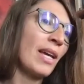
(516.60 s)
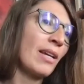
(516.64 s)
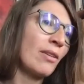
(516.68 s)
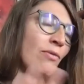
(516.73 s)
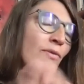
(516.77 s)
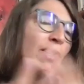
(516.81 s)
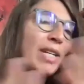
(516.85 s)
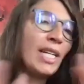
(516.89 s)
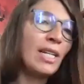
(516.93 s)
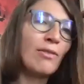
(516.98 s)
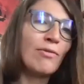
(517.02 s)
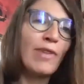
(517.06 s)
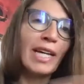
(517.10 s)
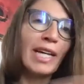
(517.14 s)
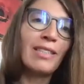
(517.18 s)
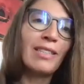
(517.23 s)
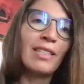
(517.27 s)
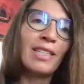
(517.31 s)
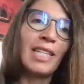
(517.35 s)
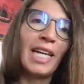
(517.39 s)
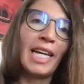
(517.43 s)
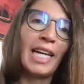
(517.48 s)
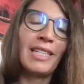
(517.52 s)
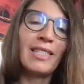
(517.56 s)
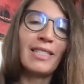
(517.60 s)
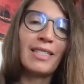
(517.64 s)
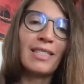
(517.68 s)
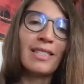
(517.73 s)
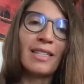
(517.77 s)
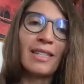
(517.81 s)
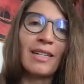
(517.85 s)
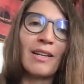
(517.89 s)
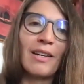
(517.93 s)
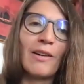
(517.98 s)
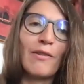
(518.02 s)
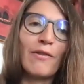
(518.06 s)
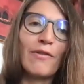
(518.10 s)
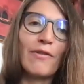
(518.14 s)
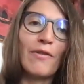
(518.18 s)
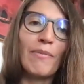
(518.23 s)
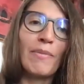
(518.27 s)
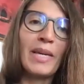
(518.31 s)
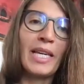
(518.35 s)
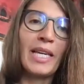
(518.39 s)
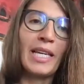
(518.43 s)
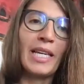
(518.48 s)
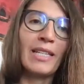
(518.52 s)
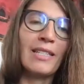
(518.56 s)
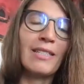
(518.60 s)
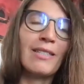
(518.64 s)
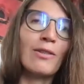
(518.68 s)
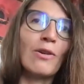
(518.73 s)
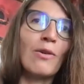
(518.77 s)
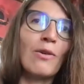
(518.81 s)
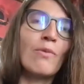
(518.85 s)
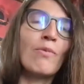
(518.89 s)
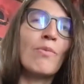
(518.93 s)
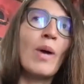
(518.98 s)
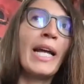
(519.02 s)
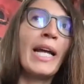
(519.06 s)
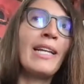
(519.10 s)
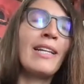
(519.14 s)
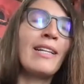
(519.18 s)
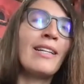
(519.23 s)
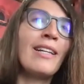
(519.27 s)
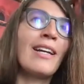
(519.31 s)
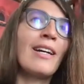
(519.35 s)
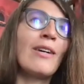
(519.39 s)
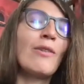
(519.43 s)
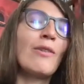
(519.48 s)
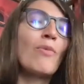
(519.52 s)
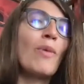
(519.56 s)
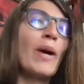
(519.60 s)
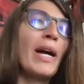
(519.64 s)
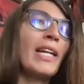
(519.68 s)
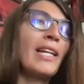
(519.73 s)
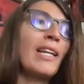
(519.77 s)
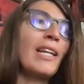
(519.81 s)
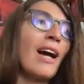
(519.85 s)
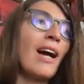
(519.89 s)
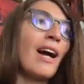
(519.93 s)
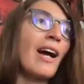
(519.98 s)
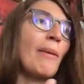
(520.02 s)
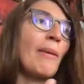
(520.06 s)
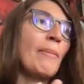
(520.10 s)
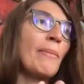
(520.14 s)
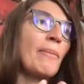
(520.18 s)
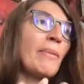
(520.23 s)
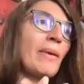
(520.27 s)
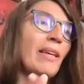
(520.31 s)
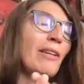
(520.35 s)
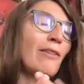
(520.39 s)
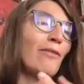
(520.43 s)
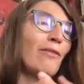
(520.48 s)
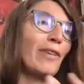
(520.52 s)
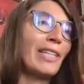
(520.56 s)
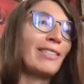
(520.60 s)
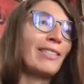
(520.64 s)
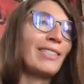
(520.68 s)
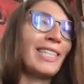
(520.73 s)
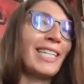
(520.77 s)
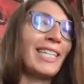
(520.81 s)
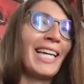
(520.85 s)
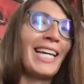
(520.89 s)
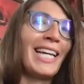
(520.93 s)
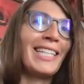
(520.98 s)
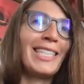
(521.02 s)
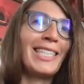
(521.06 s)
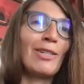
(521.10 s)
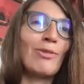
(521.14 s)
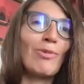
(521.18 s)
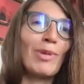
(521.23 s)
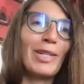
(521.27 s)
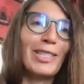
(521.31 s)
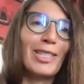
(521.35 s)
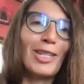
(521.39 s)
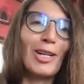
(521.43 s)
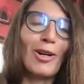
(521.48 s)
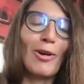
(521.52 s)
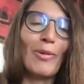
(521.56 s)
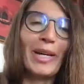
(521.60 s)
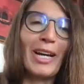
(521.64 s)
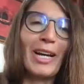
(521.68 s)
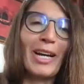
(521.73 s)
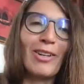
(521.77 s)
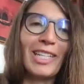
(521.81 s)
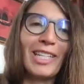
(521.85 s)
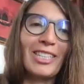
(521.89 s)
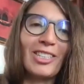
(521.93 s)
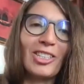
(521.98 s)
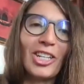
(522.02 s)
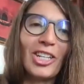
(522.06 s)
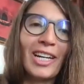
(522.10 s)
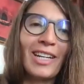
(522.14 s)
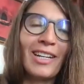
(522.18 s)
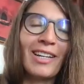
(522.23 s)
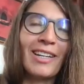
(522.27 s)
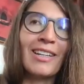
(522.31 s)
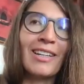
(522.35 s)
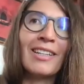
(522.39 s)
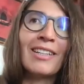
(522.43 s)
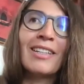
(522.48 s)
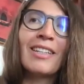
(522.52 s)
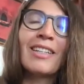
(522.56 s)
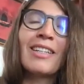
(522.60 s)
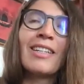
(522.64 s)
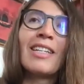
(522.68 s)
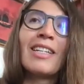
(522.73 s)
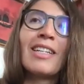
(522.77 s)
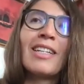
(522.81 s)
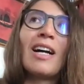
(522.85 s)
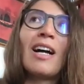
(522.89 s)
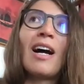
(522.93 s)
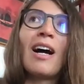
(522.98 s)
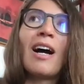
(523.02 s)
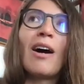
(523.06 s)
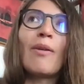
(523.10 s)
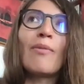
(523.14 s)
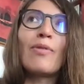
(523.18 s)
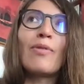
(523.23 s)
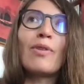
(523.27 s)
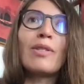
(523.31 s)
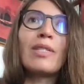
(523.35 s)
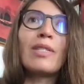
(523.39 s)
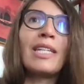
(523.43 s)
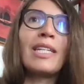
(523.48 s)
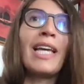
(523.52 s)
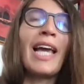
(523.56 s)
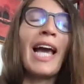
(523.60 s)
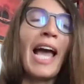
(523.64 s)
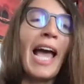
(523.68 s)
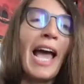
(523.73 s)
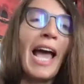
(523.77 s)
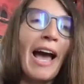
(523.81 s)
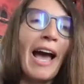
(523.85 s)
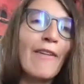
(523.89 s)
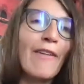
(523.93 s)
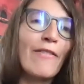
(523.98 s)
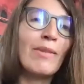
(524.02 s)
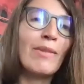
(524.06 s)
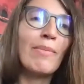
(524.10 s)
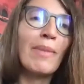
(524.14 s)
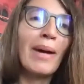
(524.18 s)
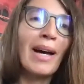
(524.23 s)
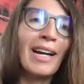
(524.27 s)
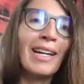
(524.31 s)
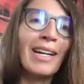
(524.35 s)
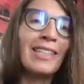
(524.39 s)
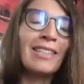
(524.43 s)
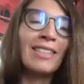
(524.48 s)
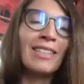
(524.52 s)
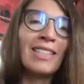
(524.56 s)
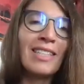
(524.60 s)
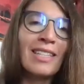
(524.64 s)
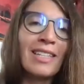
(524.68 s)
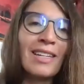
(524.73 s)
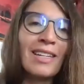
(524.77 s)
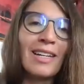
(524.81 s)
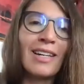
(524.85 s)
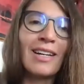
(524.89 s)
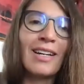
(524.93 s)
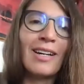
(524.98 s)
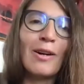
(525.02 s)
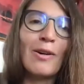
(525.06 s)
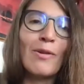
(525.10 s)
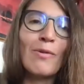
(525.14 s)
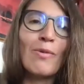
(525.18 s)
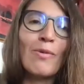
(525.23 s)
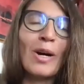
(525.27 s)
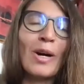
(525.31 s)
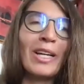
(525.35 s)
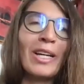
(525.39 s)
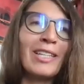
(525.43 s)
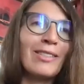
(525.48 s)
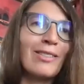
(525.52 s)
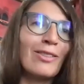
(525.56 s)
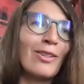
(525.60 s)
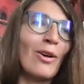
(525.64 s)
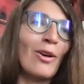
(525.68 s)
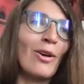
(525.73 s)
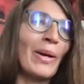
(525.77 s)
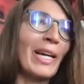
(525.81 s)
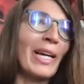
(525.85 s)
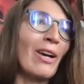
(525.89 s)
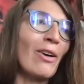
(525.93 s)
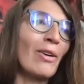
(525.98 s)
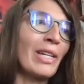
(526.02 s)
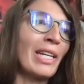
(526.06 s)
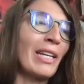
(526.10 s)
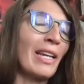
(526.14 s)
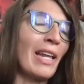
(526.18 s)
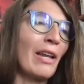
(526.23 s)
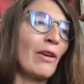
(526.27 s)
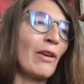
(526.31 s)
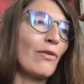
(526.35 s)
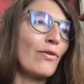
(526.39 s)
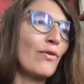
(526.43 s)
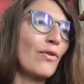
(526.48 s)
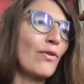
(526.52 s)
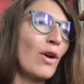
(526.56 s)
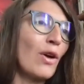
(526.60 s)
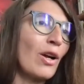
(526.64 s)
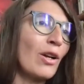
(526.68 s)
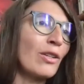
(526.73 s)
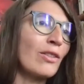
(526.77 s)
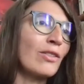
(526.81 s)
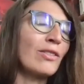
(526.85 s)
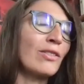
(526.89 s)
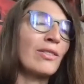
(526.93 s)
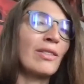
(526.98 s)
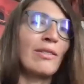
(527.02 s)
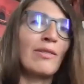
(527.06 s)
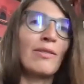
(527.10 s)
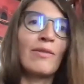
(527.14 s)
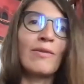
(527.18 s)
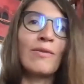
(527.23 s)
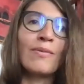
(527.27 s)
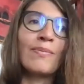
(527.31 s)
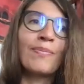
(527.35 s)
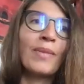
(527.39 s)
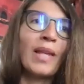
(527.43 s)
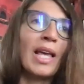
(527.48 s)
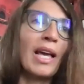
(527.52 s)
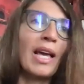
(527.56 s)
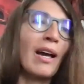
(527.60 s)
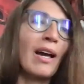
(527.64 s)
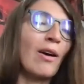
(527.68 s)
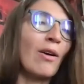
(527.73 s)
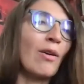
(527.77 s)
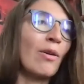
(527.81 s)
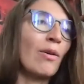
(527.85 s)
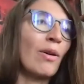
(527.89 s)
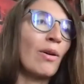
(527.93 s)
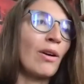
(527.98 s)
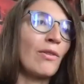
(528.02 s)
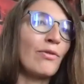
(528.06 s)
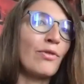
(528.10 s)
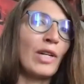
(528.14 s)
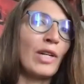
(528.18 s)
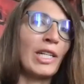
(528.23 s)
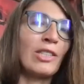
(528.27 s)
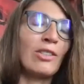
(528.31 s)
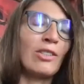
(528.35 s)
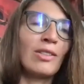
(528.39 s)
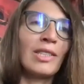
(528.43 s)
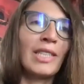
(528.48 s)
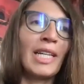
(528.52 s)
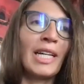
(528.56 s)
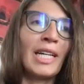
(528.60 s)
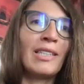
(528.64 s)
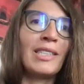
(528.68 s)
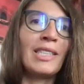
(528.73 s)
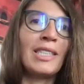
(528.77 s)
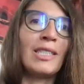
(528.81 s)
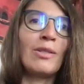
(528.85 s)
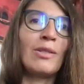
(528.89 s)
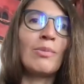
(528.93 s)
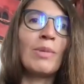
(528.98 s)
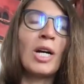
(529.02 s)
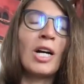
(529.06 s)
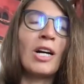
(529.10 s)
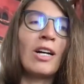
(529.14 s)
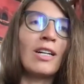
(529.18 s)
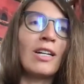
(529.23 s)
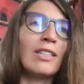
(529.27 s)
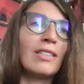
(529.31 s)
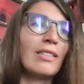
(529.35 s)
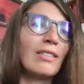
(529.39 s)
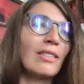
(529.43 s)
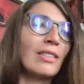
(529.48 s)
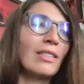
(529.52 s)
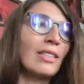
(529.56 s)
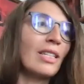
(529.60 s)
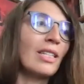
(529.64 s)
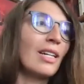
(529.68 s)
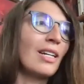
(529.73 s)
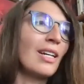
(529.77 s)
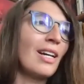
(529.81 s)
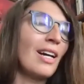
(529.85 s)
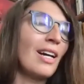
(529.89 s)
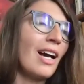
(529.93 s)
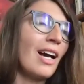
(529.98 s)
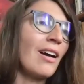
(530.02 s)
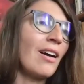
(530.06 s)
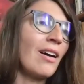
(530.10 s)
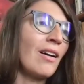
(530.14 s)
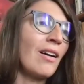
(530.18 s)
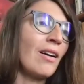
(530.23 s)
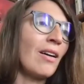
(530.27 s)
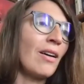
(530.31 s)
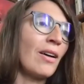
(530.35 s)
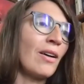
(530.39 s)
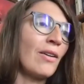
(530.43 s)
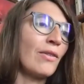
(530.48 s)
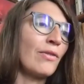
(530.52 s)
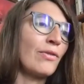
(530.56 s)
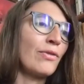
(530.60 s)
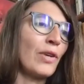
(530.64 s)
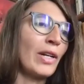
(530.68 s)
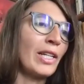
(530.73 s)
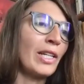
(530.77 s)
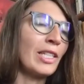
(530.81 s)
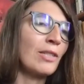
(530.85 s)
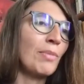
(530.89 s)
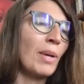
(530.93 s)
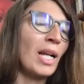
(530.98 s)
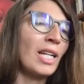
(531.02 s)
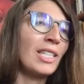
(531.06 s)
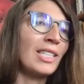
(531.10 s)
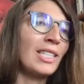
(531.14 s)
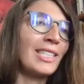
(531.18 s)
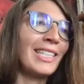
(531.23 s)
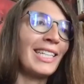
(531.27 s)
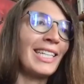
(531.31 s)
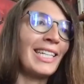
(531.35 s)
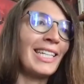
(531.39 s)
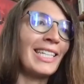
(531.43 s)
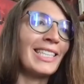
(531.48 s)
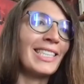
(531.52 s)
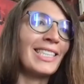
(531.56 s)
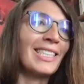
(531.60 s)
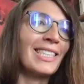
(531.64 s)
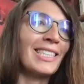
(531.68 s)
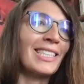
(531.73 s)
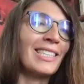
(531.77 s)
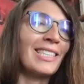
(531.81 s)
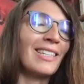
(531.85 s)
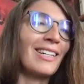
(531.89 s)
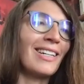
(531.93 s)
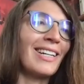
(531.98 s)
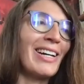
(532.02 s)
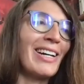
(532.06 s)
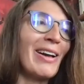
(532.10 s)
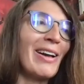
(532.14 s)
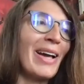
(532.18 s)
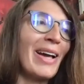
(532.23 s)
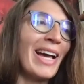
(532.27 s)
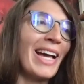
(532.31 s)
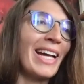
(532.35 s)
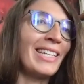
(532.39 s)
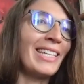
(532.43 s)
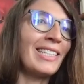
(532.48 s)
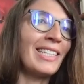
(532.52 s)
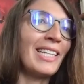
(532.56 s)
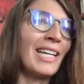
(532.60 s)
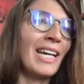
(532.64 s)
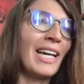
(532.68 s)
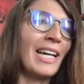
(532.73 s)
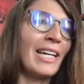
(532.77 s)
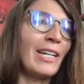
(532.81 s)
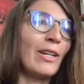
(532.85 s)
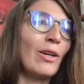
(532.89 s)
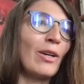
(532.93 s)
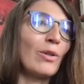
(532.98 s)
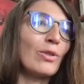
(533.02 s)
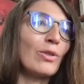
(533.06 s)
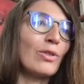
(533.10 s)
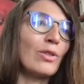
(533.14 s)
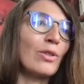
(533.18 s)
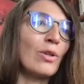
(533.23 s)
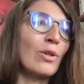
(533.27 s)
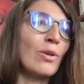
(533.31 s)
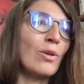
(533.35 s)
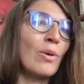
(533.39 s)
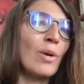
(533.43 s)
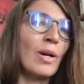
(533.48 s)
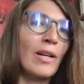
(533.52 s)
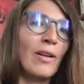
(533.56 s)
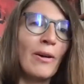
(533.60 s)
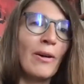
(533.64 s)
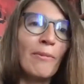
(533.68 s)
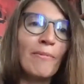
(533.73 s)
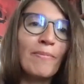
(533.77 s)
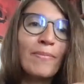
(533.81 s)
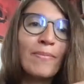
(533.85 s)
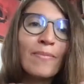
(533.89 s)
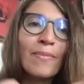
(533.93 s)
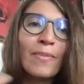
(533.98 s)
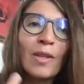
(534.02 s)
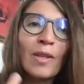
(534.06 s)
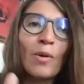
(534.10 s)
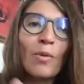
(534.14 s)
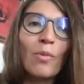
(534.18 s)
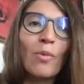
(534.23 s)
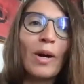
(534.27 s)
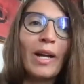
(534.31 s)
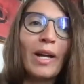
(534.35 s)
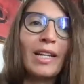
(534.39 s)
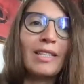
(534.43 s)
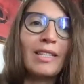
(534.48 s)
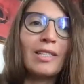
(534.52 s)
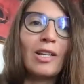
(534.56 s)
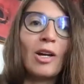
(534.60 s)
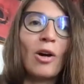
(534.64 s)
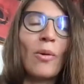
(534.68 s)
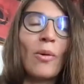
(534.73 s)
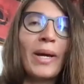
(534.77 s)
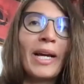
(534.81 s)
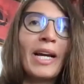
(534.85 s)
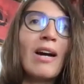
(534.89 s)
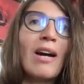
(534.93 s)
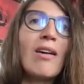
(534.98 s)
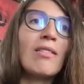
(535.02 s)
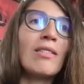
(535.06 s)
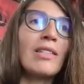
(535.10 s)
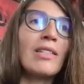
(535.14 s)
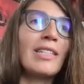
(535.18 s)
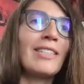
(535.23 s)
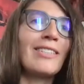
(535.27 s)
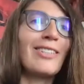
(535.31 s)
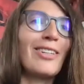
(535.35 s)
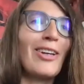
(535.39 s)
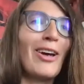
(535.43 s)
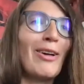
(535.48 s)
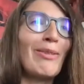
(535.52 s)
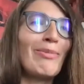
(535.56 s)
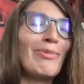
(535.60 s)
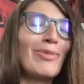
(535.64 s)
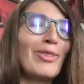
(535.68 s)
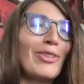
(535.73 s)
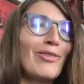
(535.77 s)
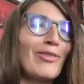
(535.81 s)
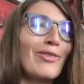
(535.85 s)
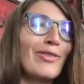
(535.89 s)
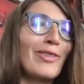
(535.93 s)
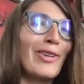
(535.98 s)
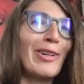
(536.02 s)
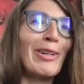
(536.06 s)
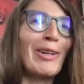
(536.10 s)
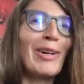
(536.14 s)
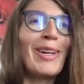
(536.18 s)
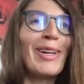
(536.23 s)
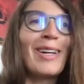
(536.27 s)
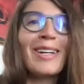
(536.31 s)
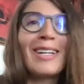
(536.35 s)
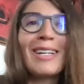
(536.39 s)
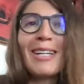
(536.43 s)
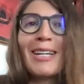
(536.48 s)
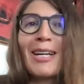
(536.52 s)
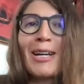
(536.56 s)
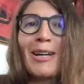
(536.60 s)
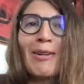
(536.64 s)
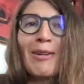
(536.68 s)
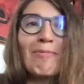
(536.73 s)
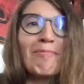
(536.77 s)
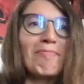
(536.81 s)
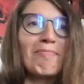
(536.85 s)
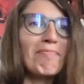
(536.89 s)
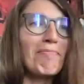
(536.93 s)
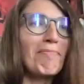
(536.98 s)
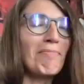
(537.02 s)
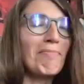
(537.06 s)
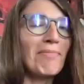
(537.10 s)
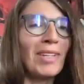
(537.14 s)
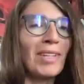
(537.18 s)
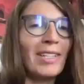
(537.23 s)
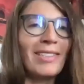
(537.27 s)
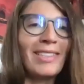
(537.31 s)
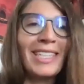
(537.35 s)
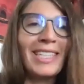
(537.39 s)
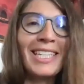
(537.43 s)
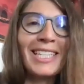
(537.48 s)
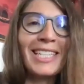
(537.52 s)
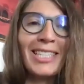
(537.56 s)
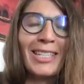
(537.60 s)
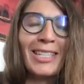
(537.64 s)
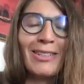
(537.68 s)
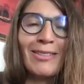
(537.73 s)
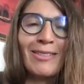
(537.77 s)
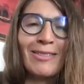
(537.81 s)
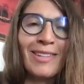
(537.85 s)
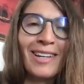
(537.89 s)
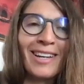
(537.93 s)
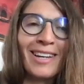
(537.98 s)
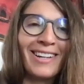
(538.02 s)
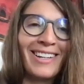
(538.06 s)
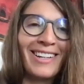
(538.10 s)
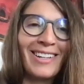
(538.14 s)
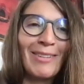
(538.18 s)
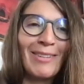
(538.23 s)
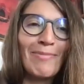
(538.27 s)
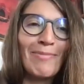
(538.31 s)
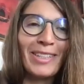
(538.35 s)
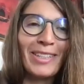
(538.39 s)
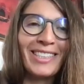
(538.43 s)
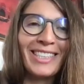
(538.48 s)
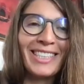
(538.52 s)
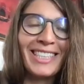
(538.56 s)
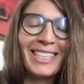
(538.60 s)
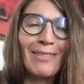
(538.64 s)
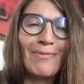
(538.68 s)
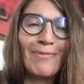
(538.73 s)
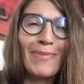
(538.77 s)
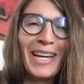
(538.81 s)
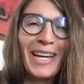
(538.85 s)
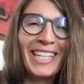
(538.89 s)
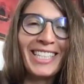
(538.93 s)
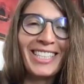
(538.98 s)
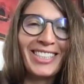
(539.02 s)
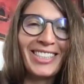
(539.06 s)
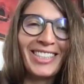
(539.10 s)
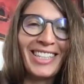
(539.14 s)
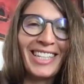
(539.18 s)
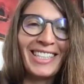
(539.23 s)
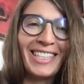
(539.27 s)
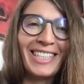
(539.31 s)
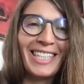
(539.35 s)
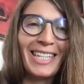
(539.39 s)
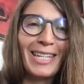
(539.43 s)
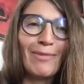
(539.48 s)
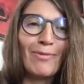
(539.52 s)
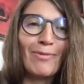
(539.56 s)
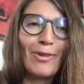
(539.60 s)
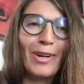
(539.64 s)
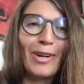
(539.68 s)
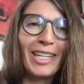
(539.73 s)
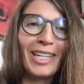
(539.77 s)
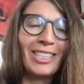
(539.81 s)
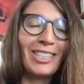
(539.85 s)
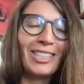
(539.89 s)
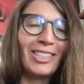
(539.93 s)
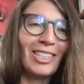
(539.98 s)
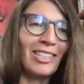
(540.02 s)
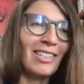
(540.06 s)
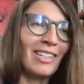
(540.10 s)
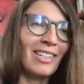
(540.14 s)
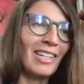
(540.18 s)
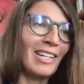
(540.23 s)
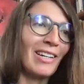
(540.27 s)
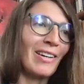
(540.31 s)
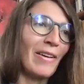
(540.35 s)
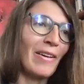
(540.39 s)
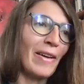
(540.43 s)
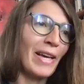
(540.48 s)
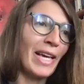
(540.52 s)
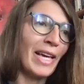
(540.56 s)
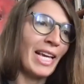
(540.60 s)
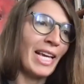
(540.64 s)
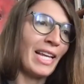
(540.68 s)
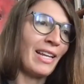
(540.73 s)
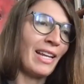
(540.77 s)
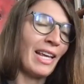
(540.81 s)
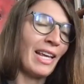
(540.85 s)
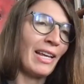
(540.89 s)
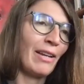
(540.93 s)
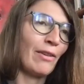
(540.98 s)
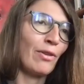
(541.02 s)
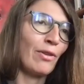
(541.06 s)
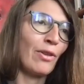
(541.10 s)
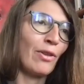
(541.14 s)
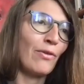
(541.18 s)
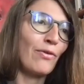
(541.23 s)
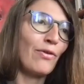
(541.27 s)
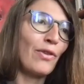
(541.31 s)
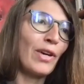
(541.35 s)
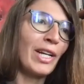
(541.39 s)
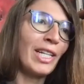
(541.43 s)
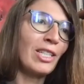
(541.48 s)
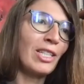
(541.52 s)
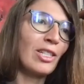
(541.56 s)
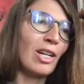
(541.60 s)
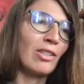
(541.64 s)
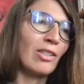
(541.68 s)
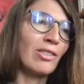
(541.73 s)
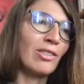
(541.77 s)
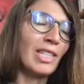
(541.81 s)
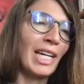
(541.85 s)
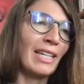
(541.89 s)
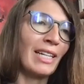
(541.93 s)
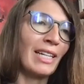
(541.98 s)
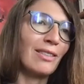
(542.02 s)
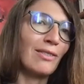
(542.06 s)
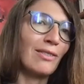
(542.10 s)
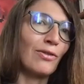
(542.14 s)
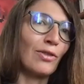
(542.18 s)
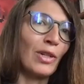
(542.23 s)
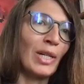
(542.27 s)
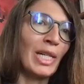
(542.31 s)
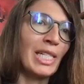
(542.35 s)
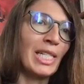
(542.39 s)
really resonates for me. So when I'm investigating what's going on in China, obviously I have in mind what is going on in France and how French society works, French politics, and also what is going on in terms of citizen participation and deliberation in the French context, for